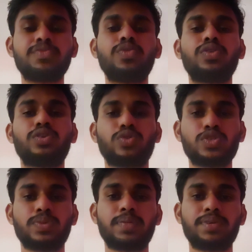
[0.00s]
For those
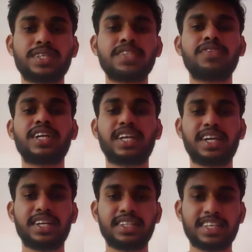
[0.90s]
purposes, we're
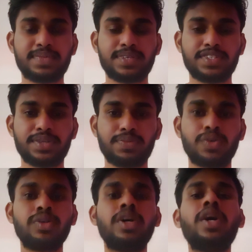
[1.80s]
creating the expense report.